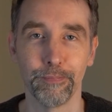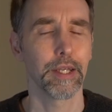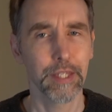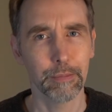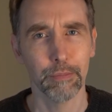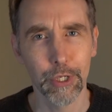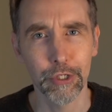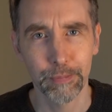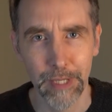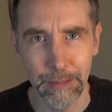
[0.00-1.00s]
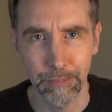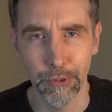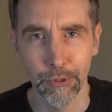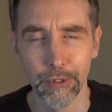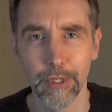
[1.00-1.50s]
I think most
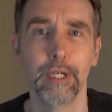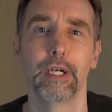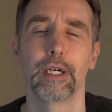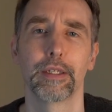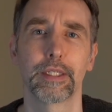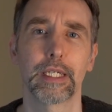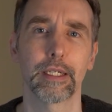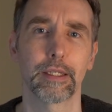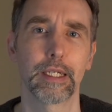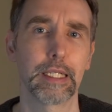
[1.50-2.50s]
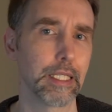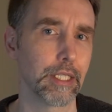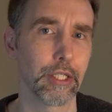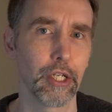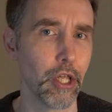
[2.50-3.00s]
people think that
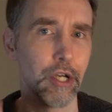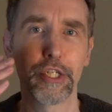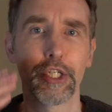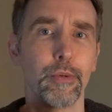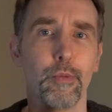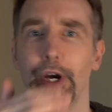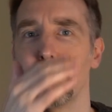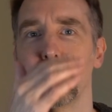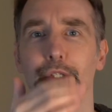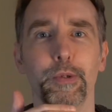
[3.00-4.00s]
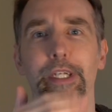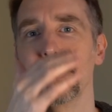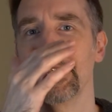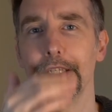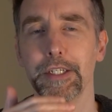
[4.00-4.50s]
addiction lies somewhere
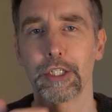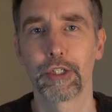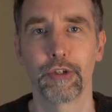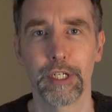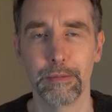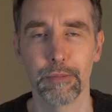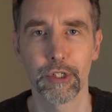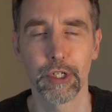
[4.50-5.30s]
between these extremes.